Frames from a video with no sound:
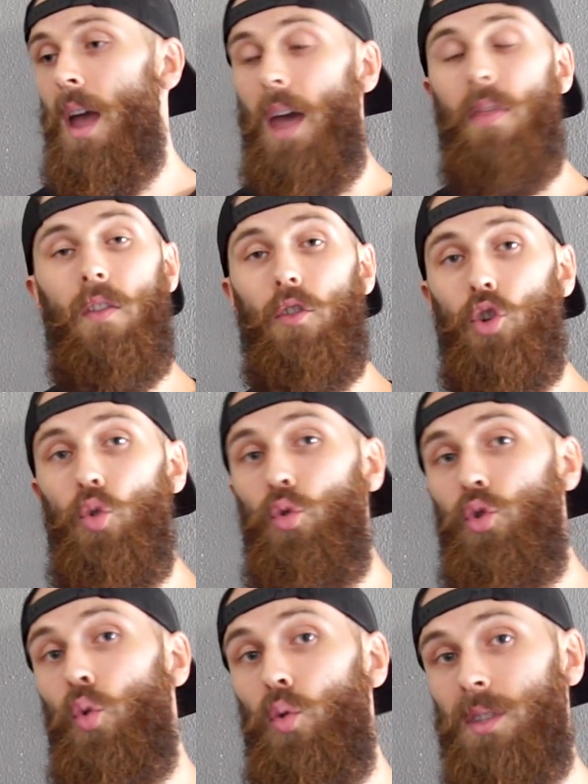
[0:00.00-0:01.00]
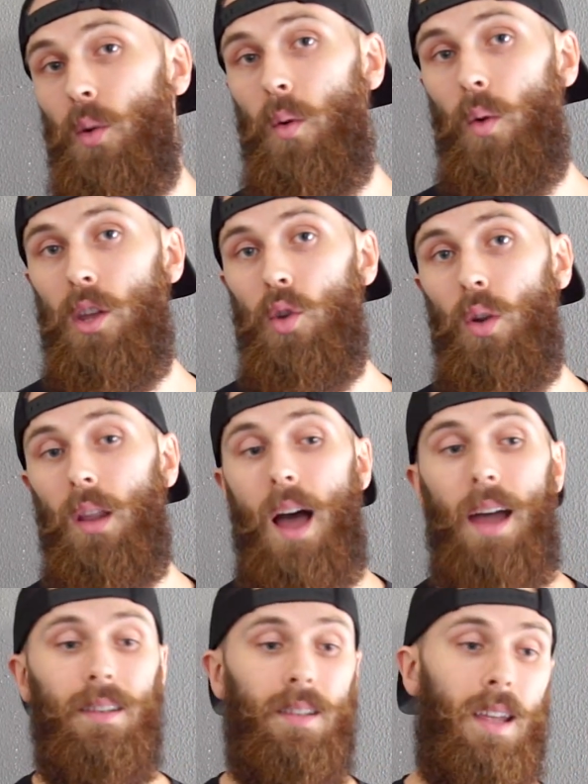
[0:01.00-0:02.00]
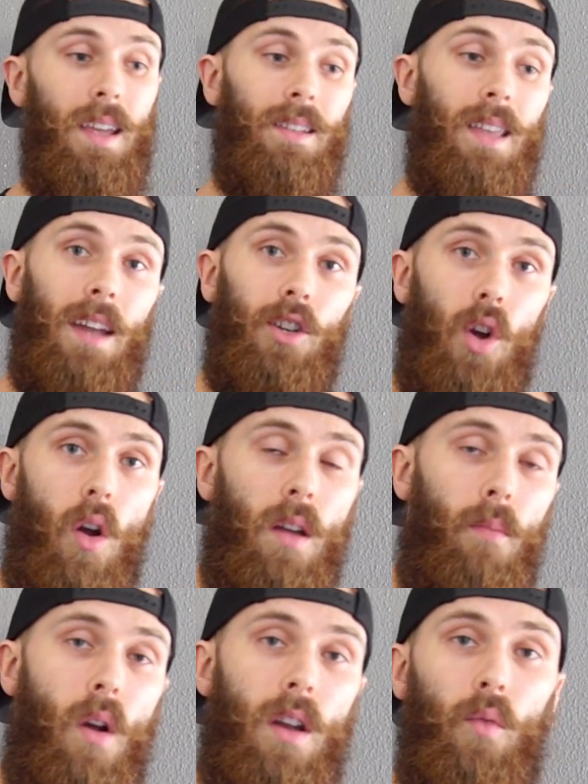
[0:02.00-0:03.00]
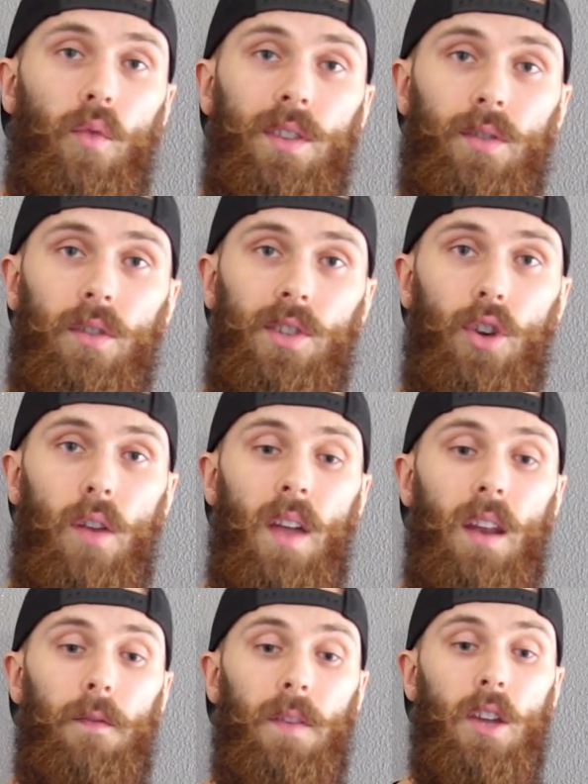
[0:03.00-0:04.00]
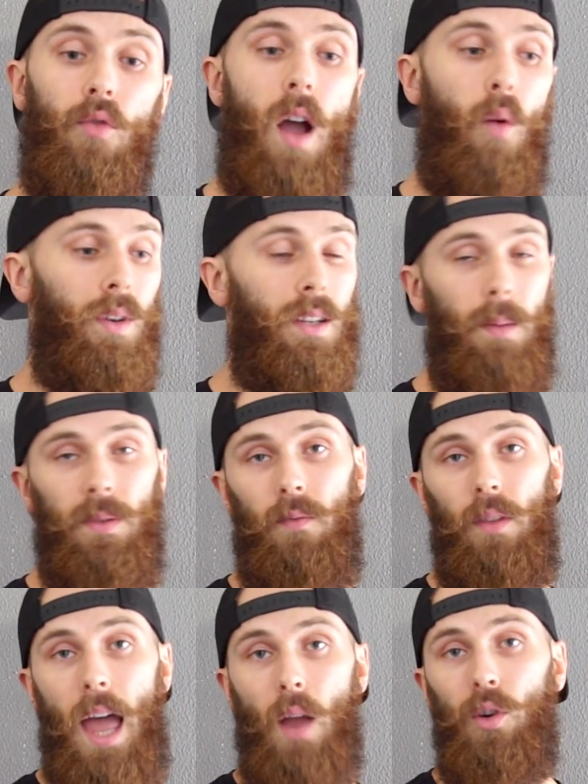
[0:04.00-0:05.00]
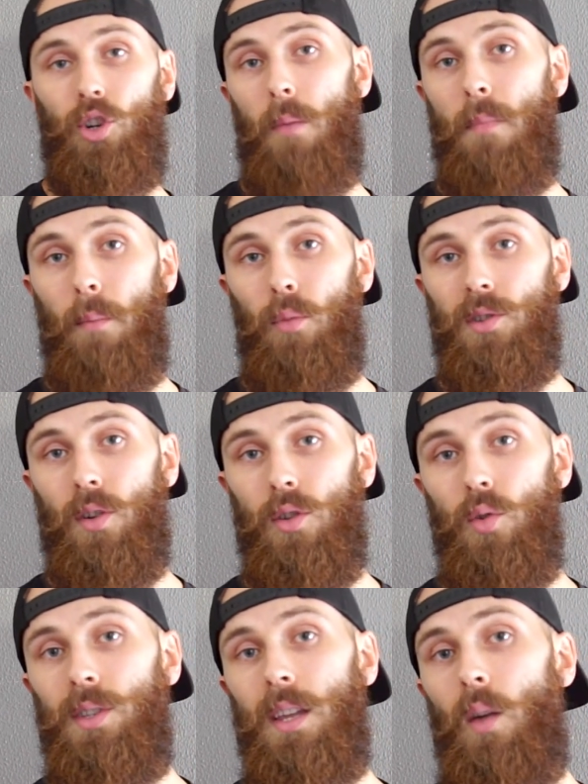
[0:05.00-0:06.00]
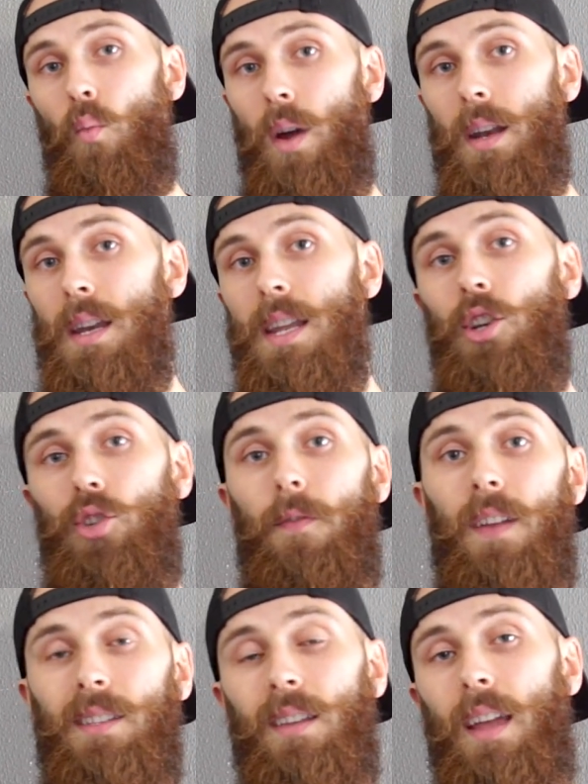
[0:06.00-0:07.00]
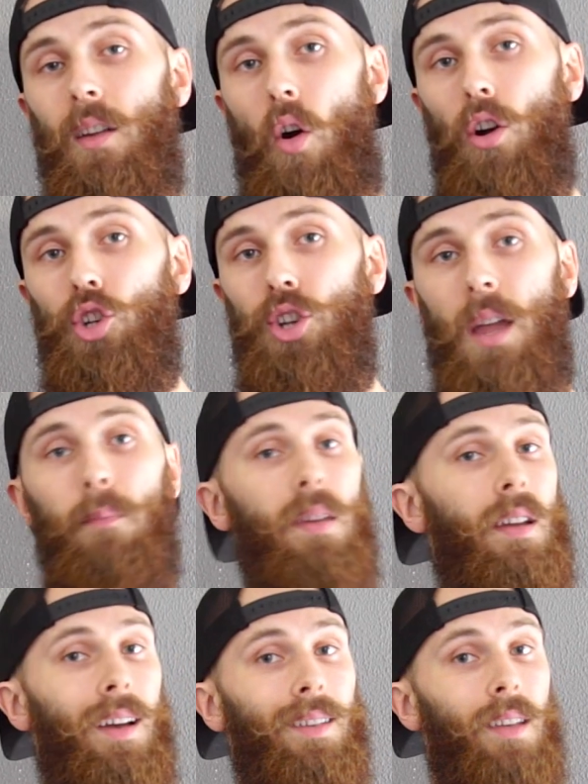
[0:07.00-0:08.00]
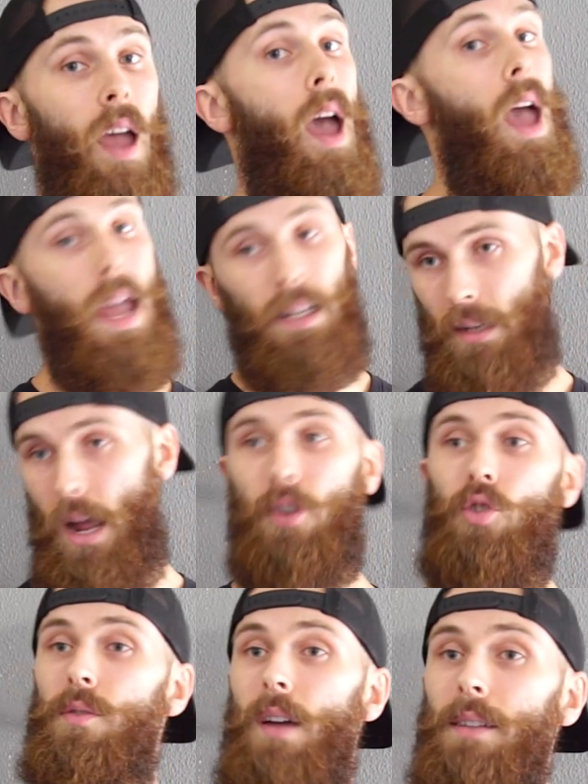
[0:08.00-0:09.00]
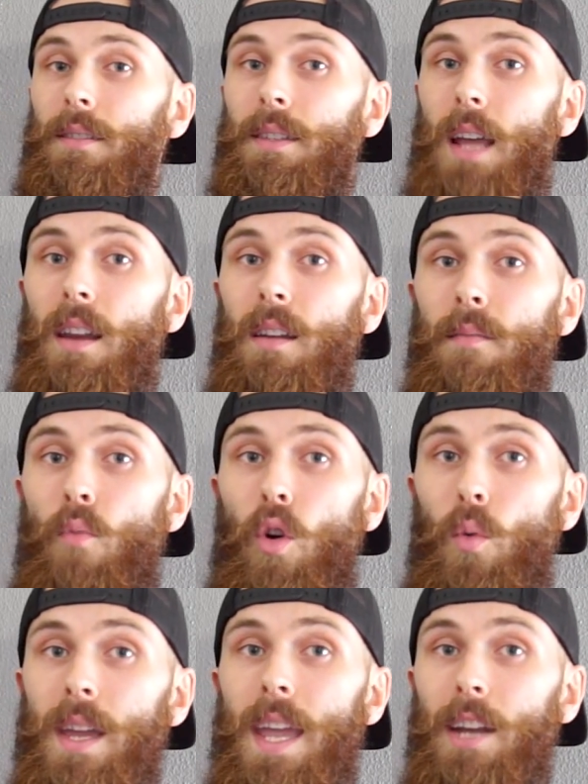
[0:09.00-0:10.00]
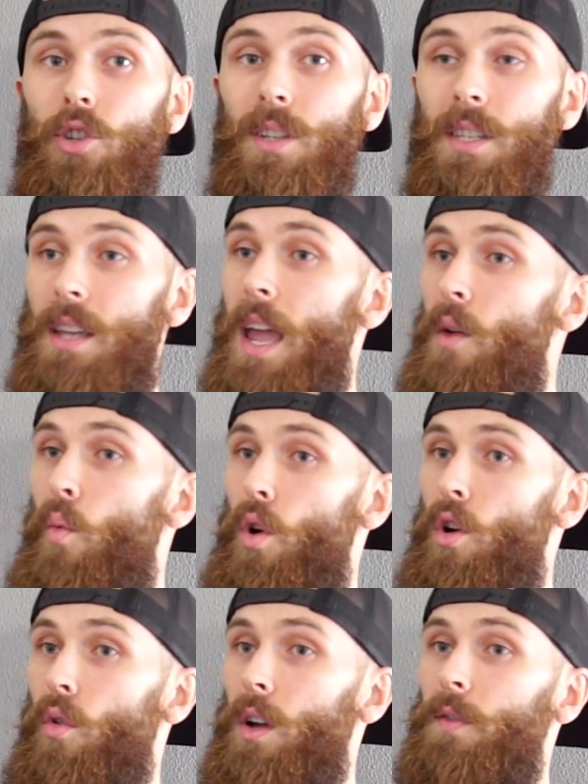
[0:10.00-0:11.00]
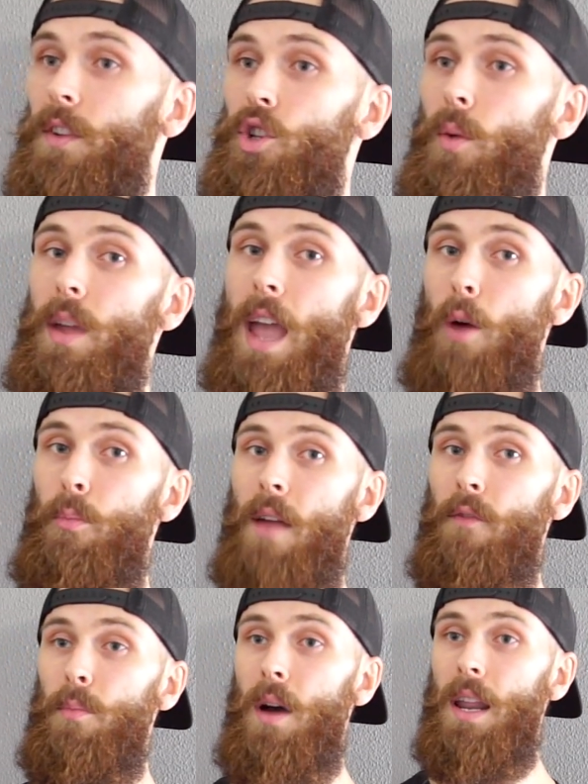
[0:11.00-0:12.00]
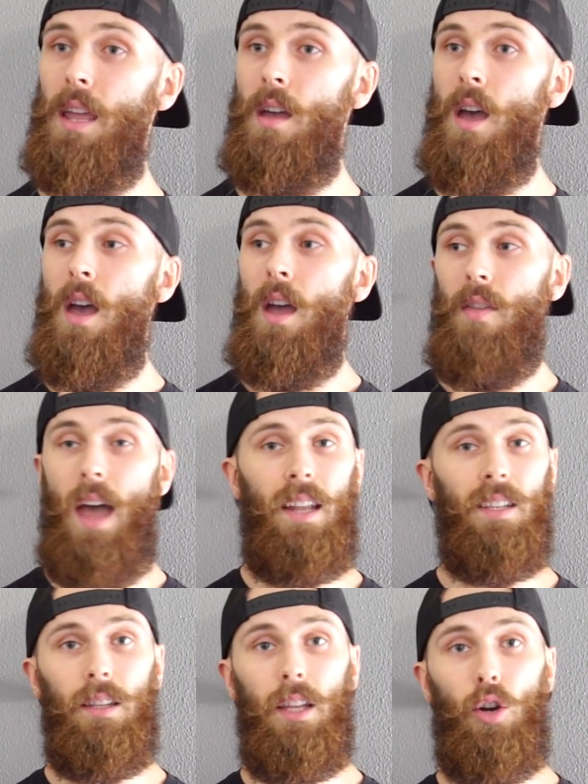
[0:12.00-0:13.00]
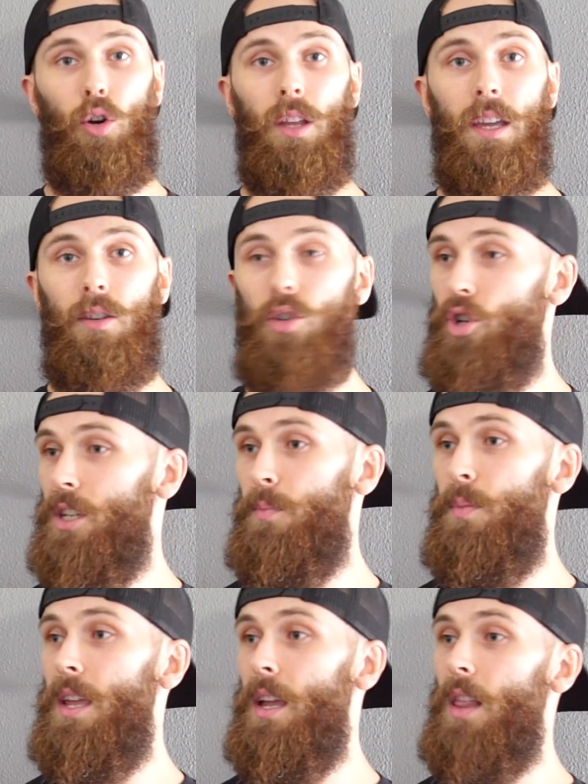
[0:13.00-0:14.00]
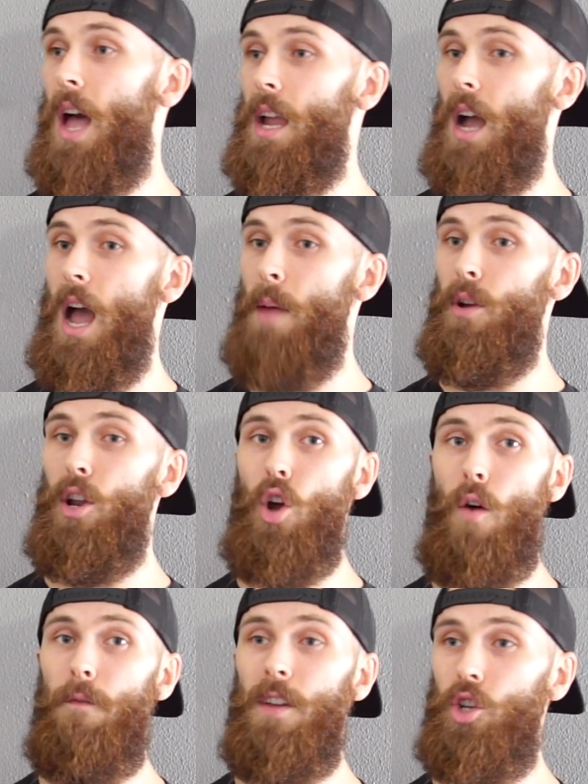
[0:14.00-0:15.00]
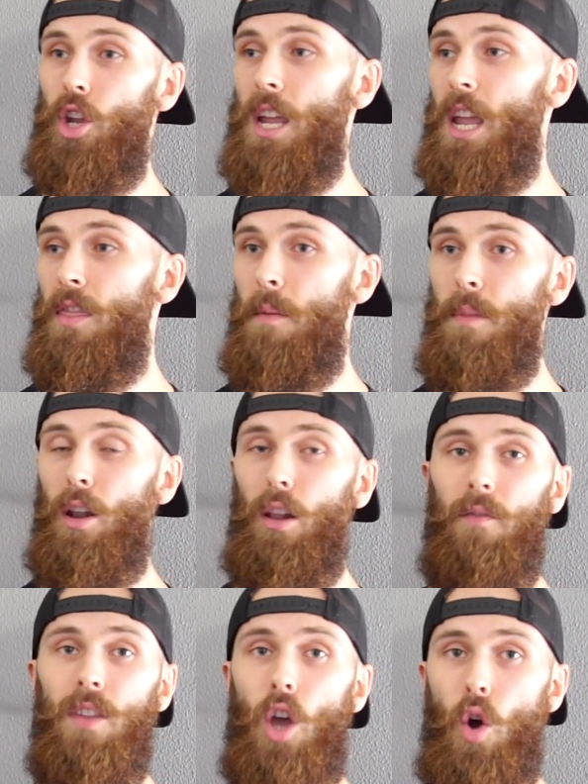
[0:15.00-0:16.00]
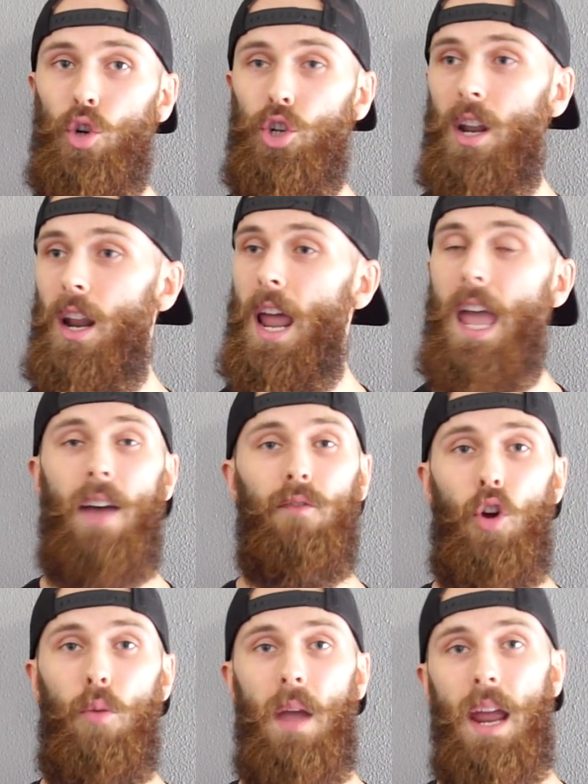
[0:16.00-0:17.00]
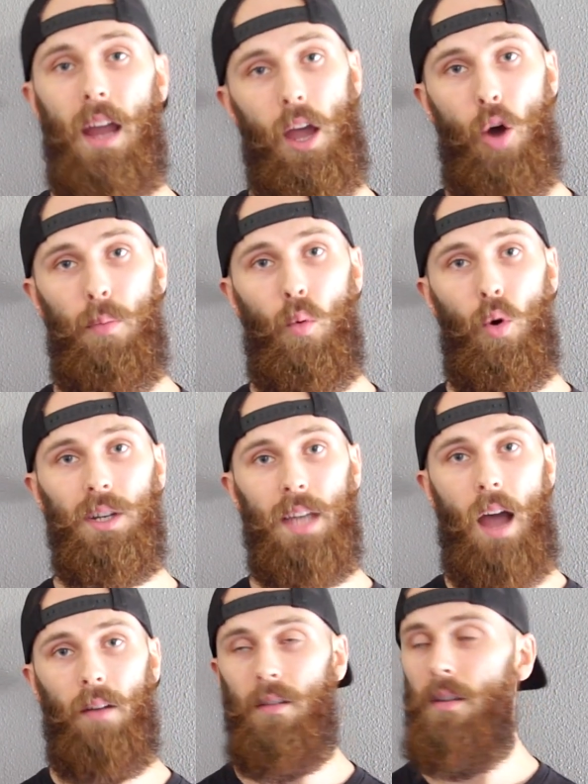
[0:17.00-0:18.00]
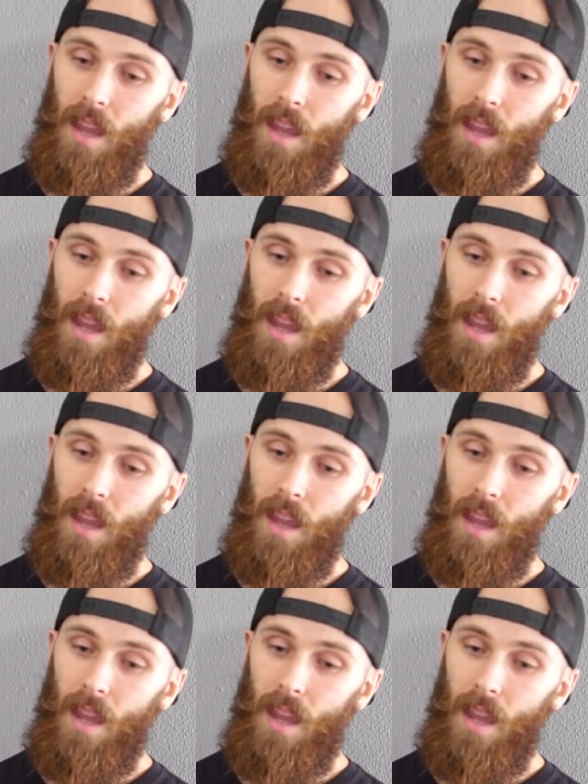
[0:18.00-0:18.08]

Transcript: And then the two tools that we want to utilize is that target market research survey to figure out what types of language our members are using and what niche fits in our gym, because it's not 2010 anymore. We can't just say we're a CrossFit gym, we help everybody. That is literally just being like, I'm going to go fishing in the middle of the ocean and I have no bait. I hope it works out.